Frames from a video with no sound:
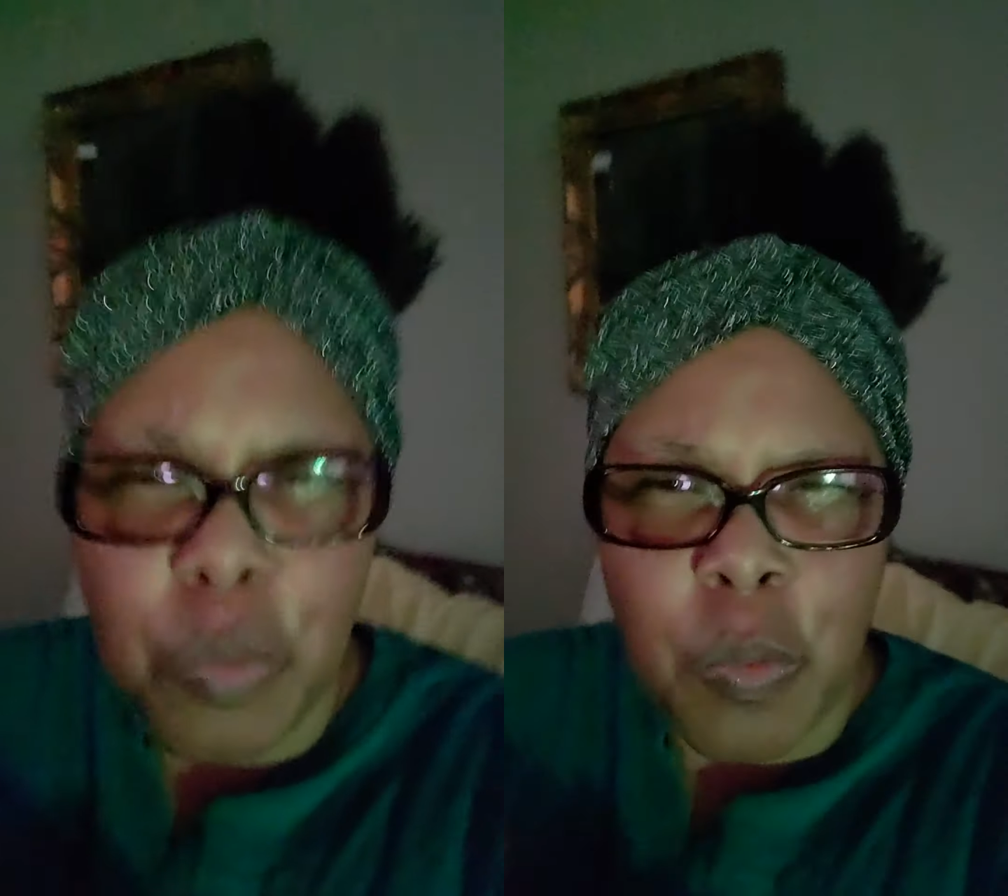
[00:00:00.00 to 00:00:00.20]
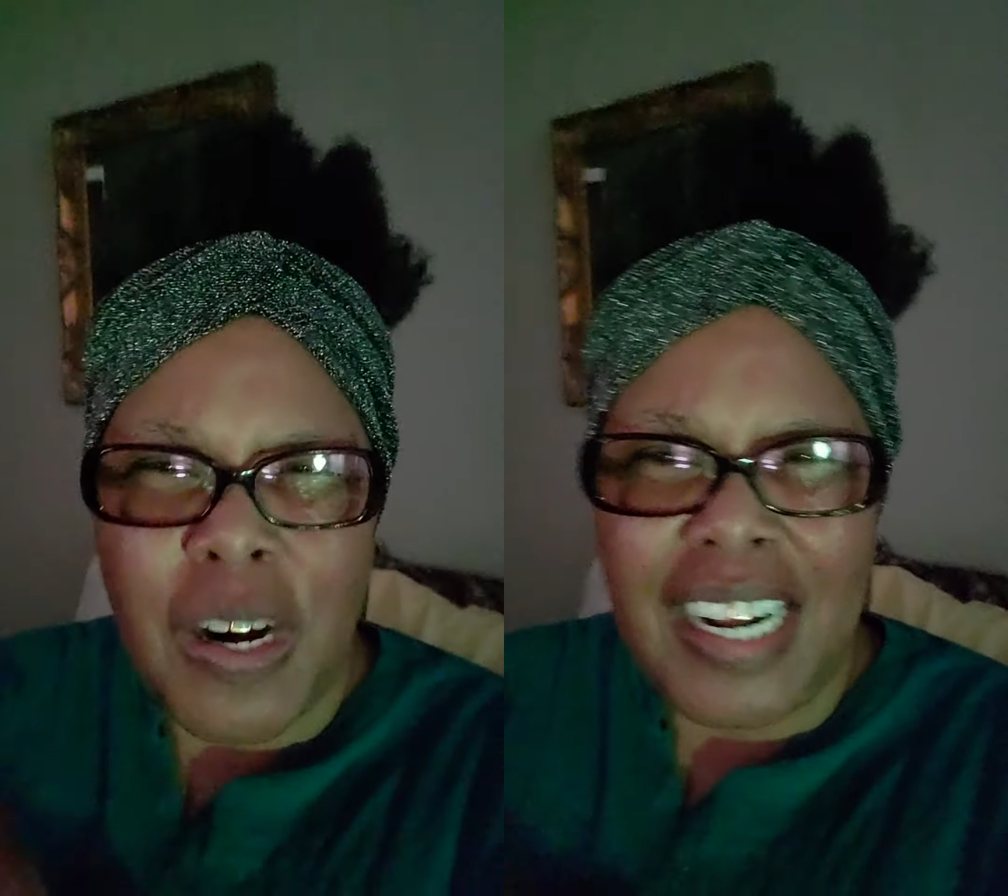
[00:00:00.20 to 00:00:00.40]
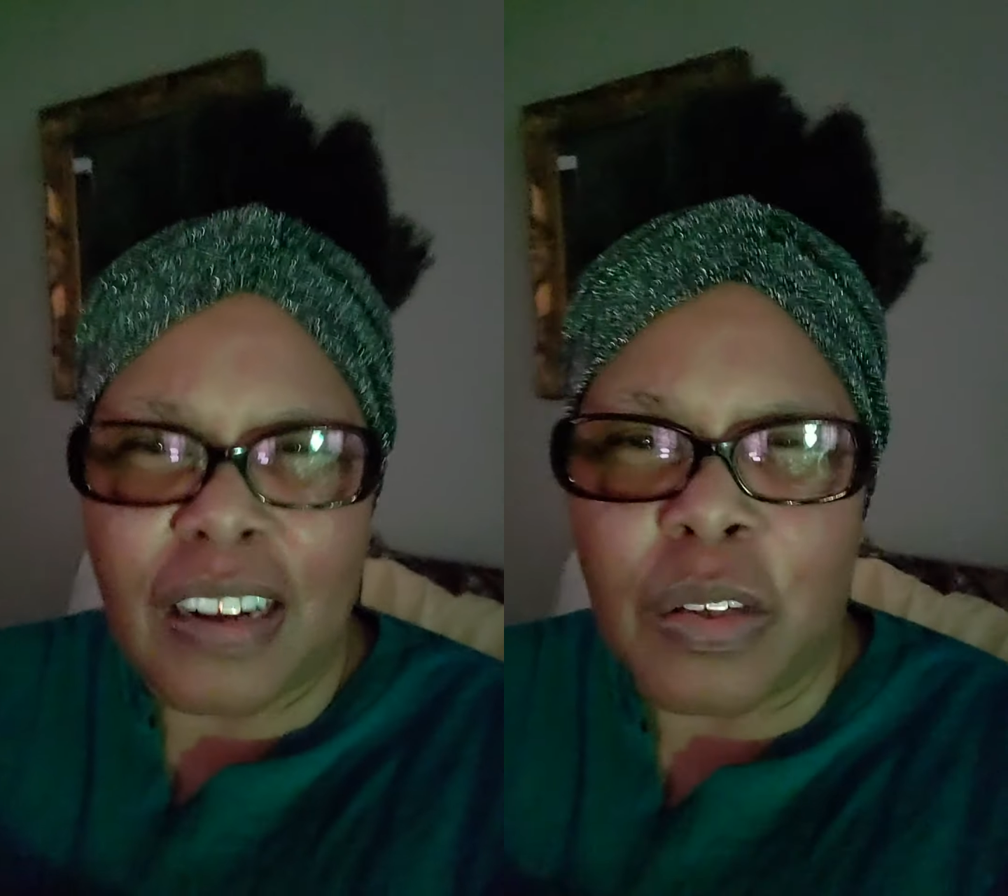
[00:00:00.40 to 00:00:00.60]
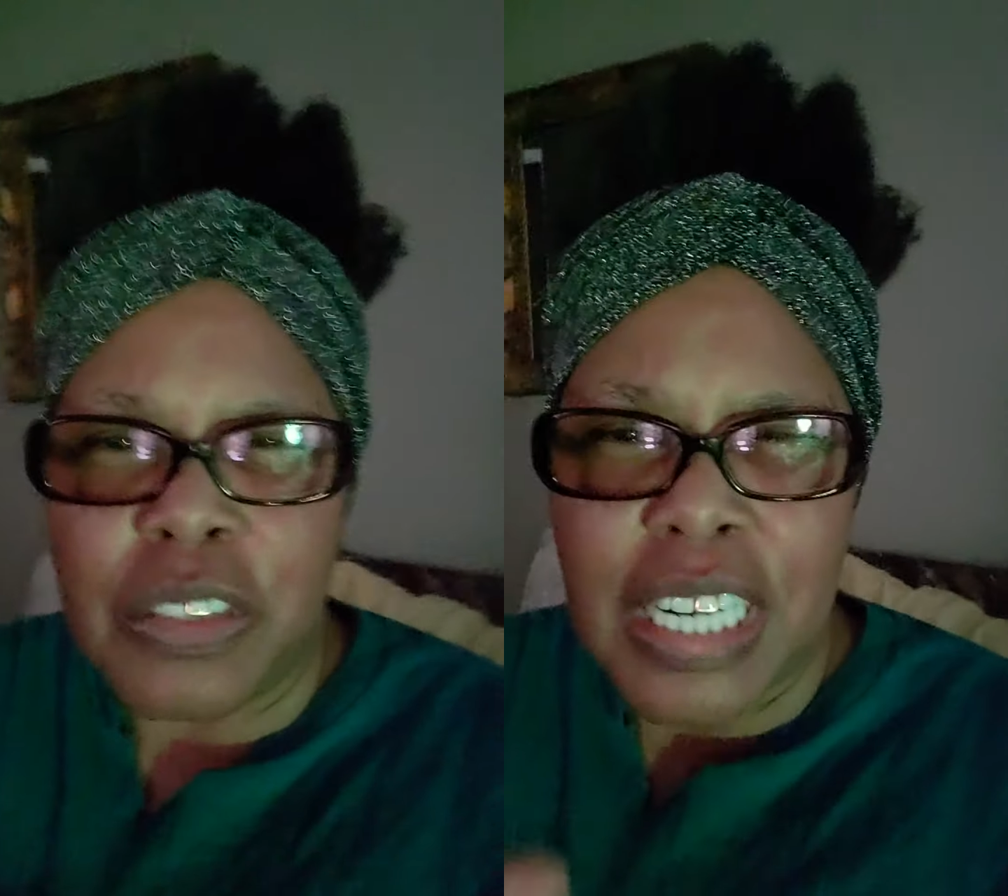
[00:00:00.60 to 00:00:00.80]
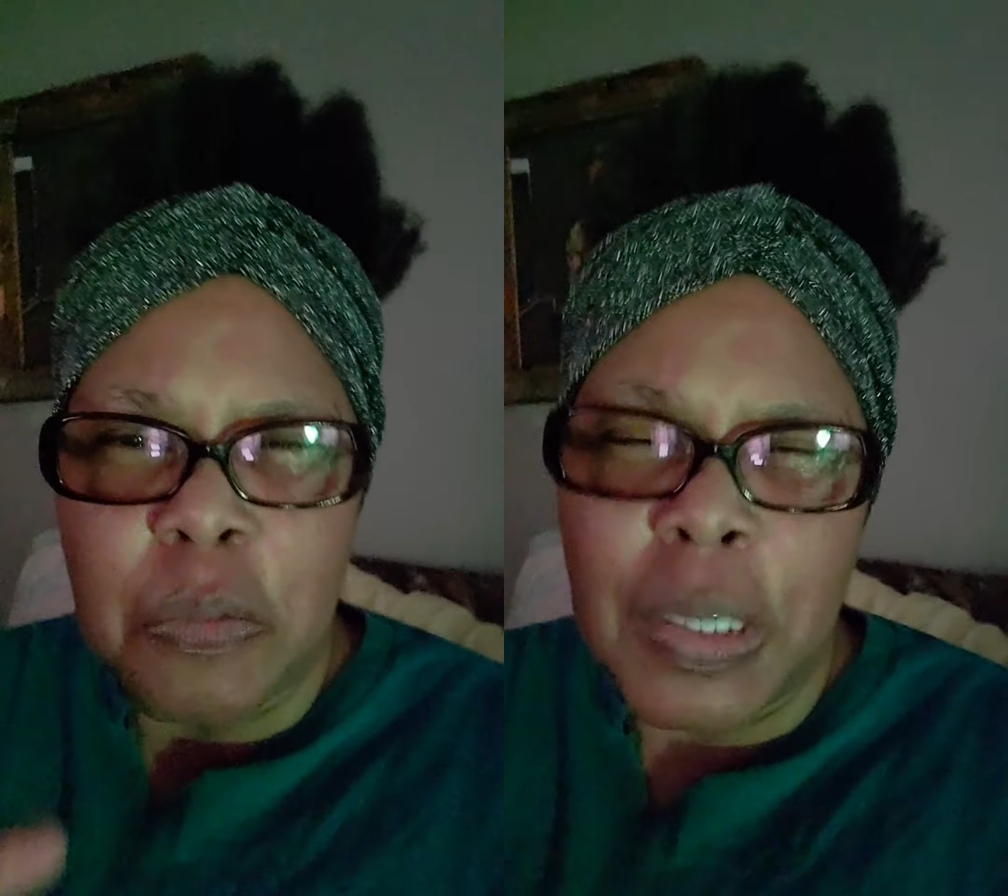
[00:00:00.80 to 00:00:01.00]

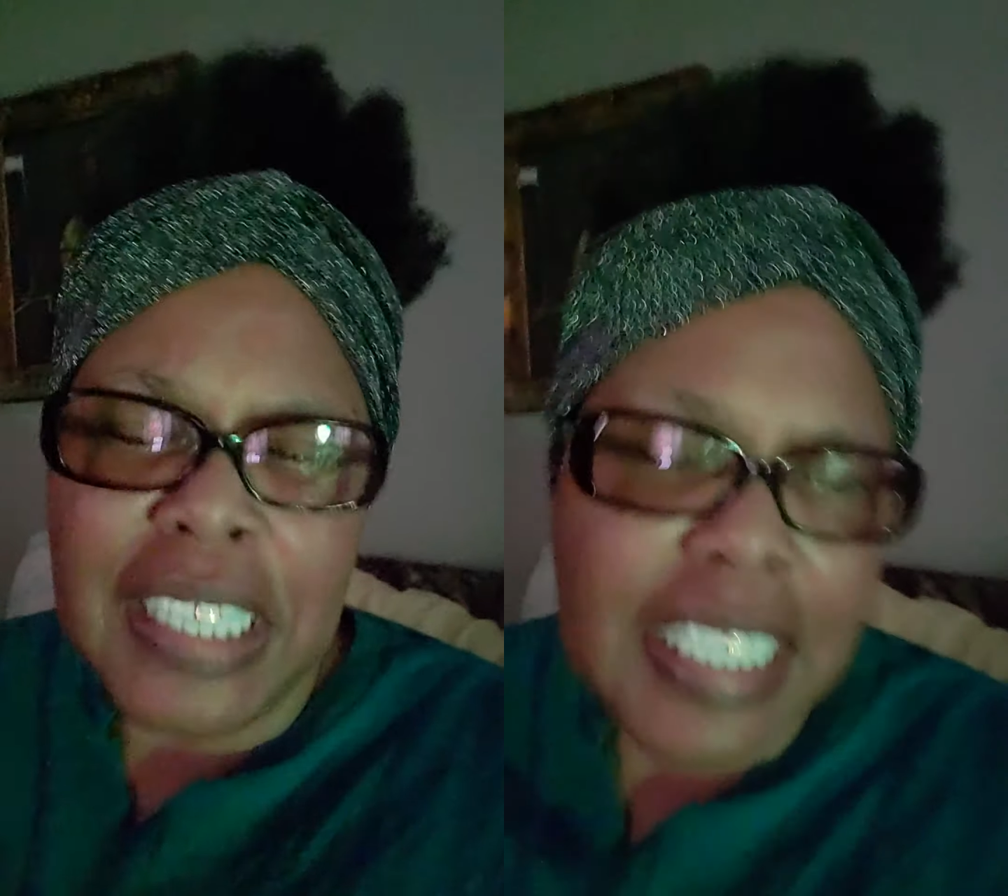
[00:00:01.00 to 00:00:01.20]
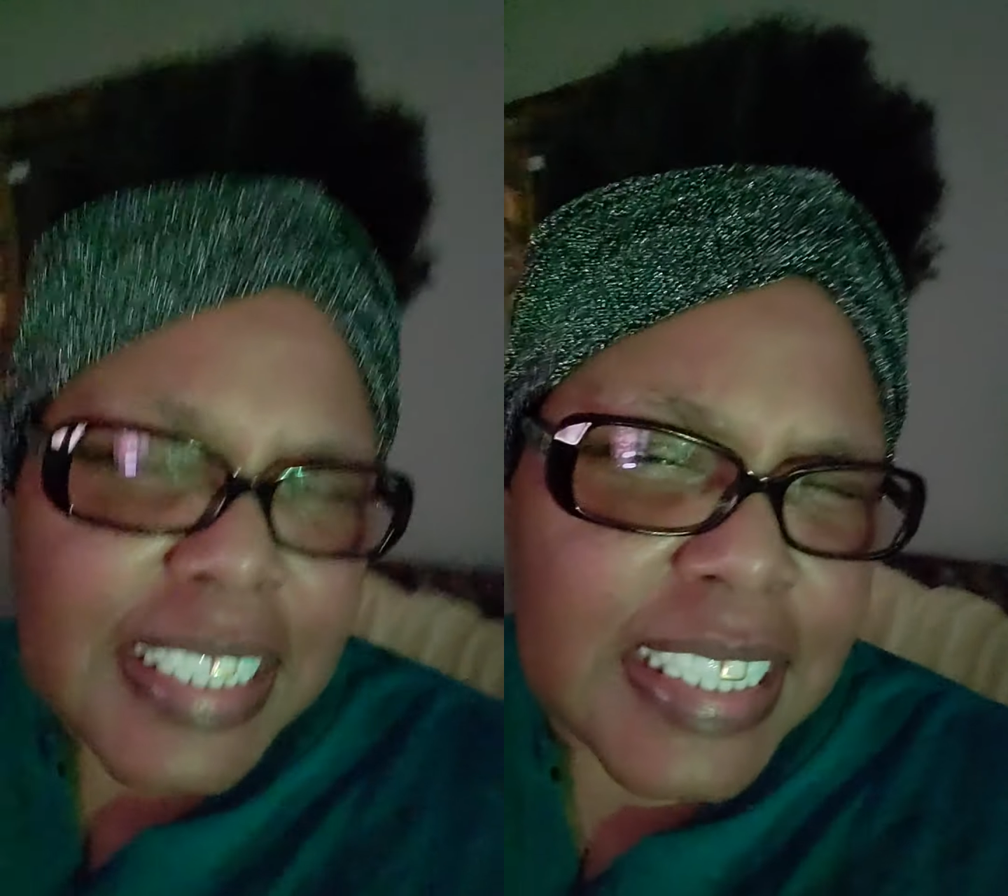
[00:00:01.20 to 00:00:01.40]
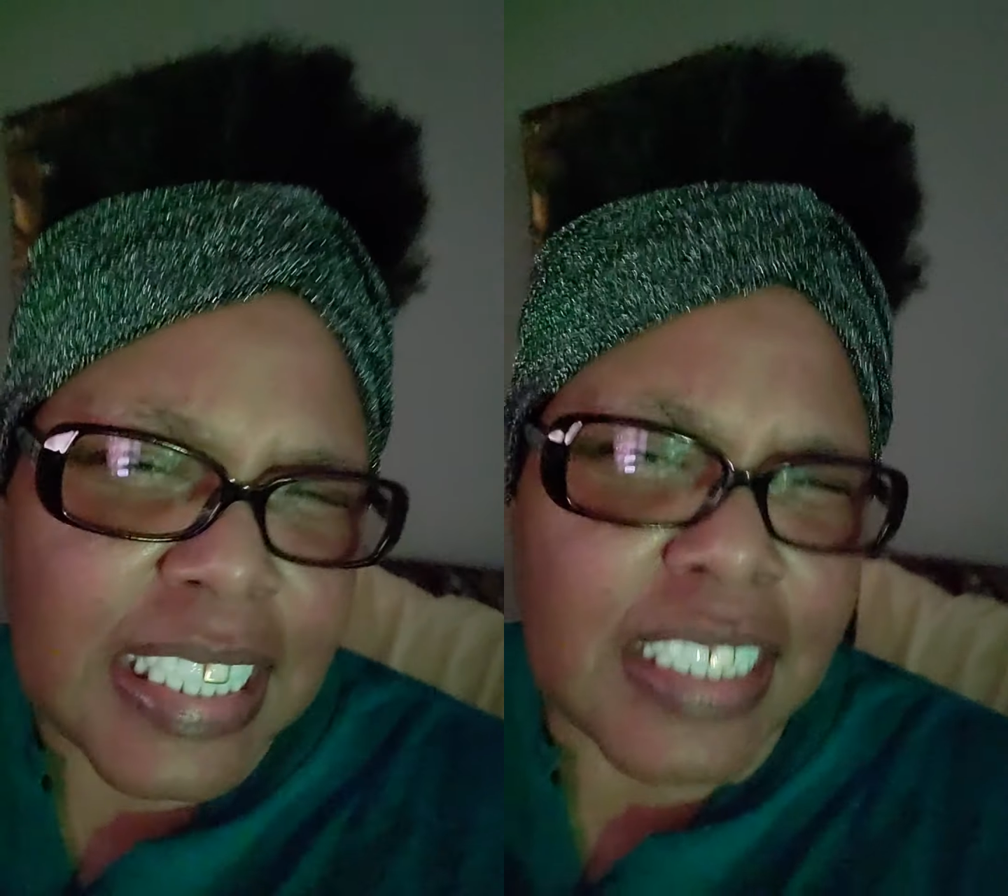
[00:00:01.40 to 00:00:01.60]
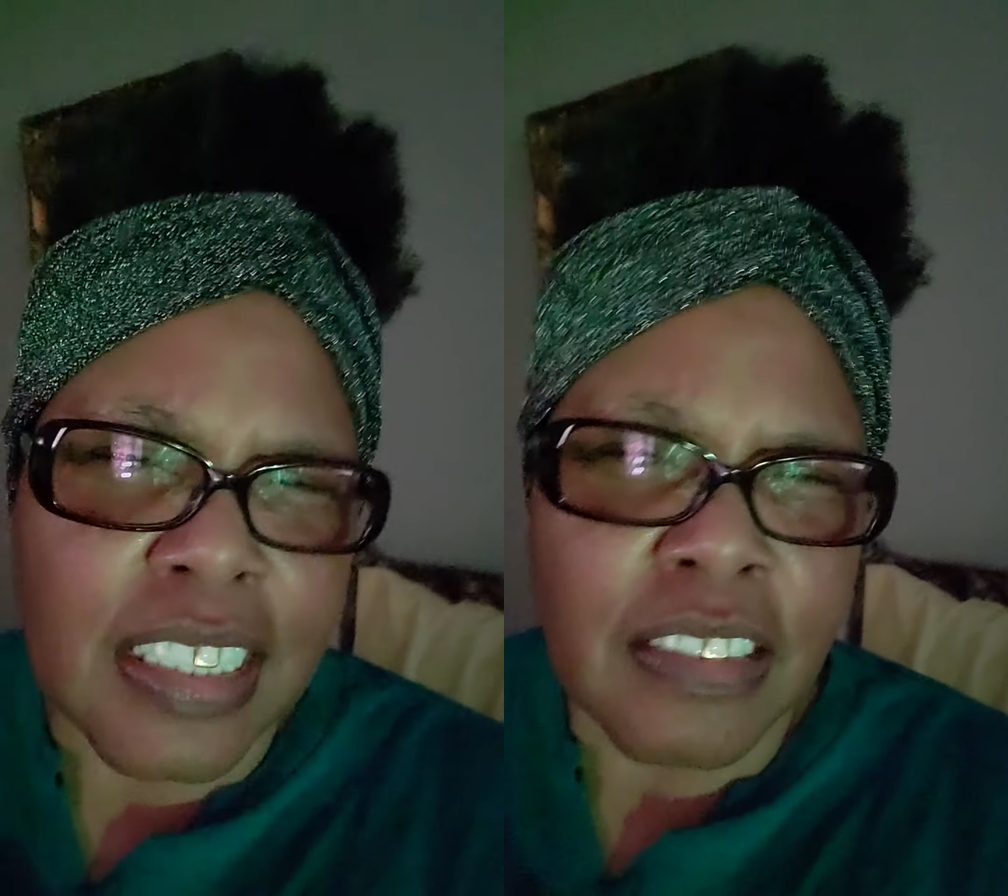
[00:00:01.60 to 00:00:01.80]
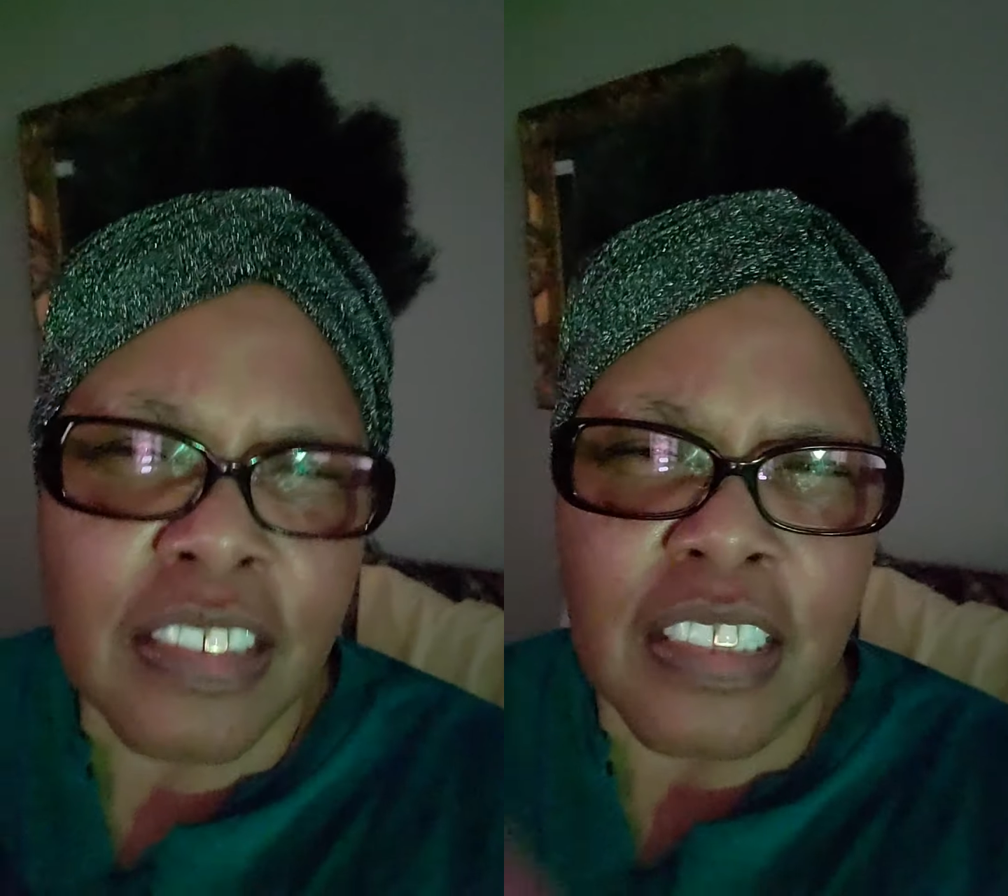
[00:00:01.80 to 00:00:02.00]
around and we listen